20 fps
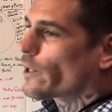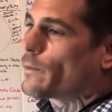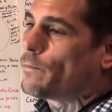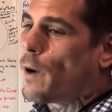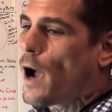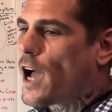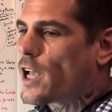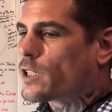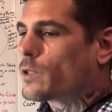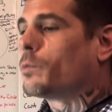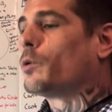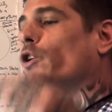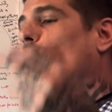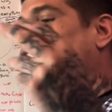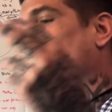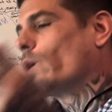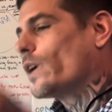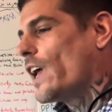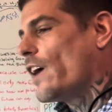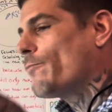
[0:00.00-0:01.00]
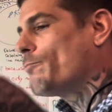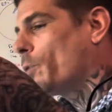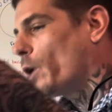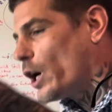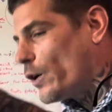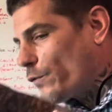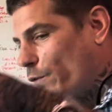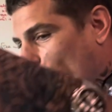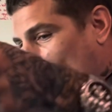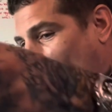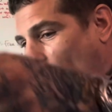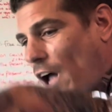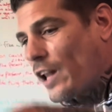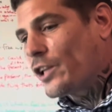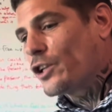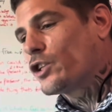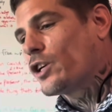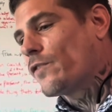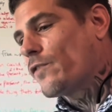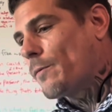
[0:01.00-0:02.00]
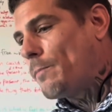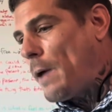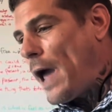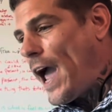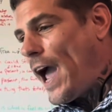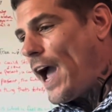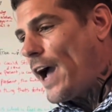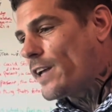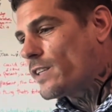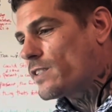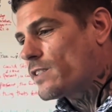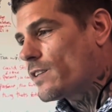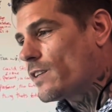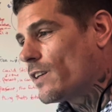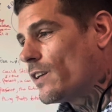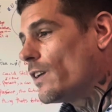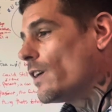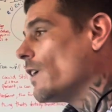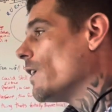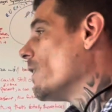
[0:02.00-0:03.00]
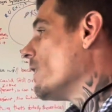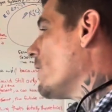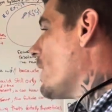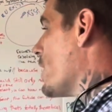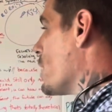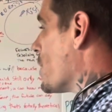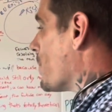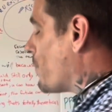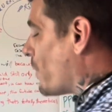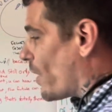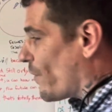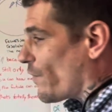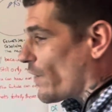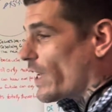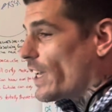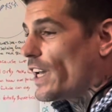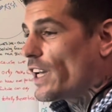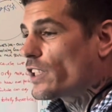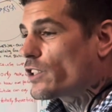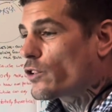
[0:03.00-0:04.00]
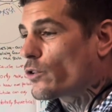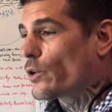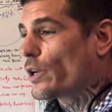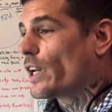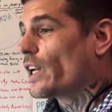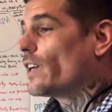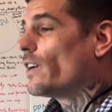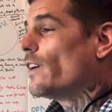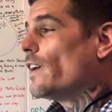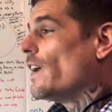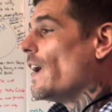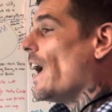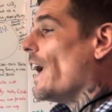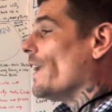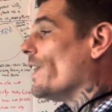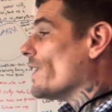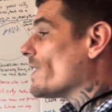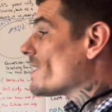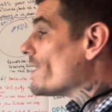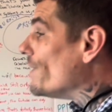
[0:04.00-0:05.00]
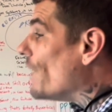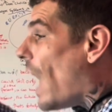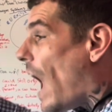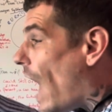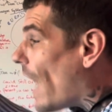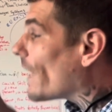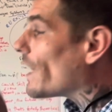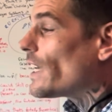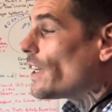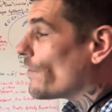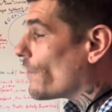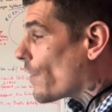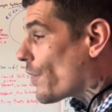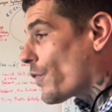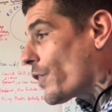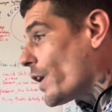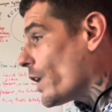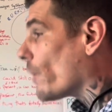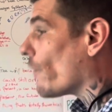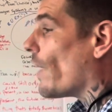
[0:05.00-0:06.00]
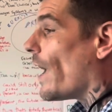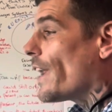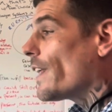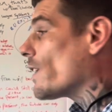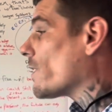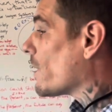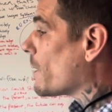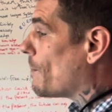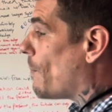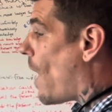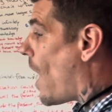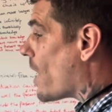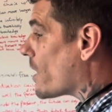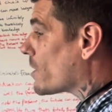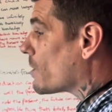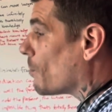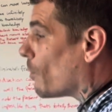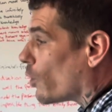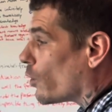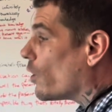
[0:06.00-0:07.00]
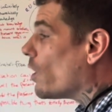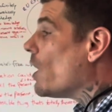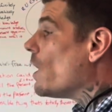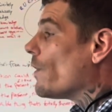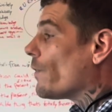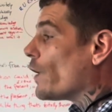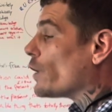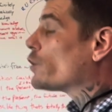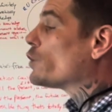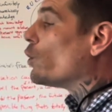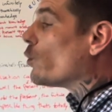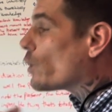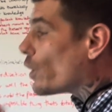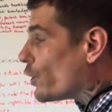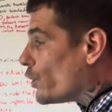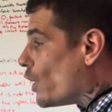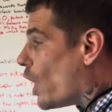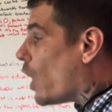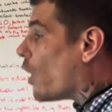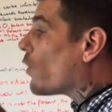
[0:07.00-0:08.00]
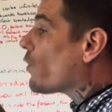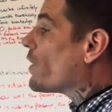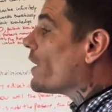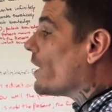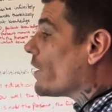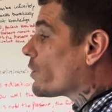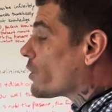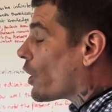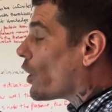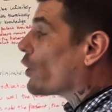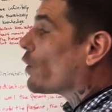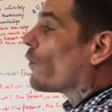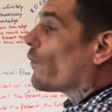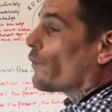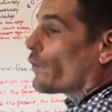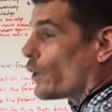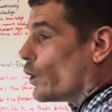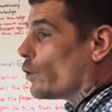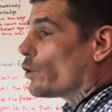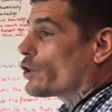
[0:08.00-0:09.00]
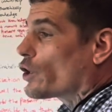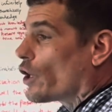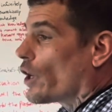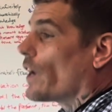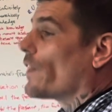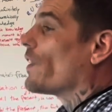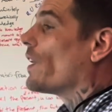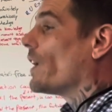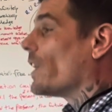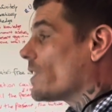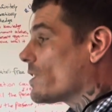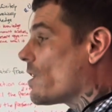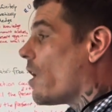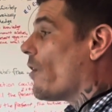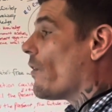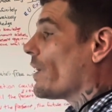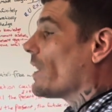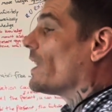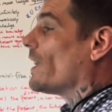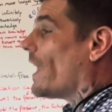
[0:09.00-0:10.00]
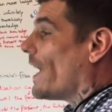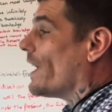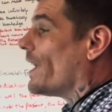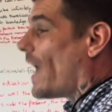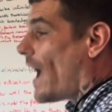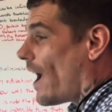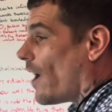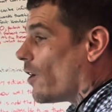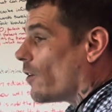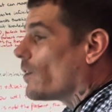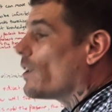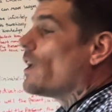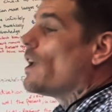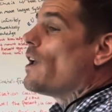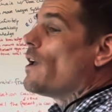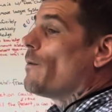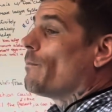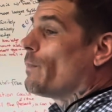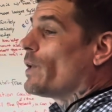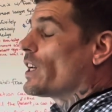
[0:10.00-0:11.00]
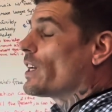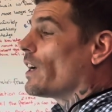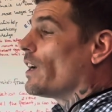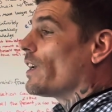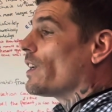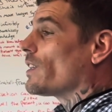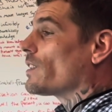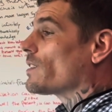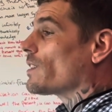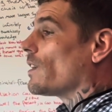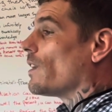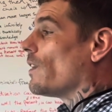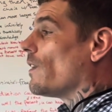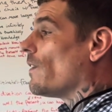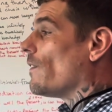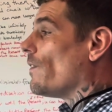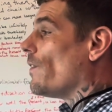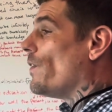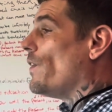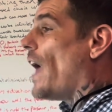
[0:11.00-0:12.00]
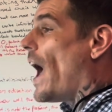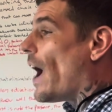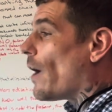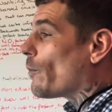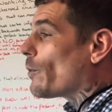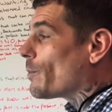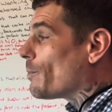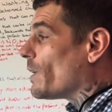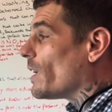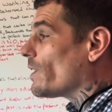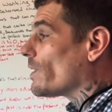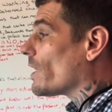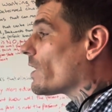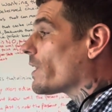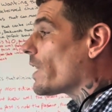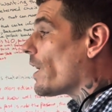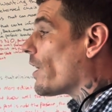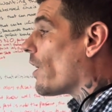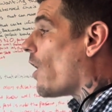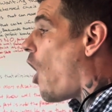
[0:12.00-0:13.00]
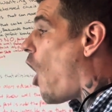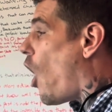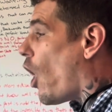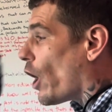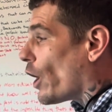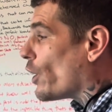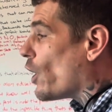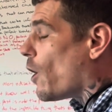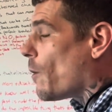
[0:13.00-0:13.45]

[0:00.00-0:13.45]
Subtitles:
possible you could have perfect knowledge of the past and a perfect history, and it's not even theoretically possible that you could know the eternal future and that it's already laid out, because that would mean that there are no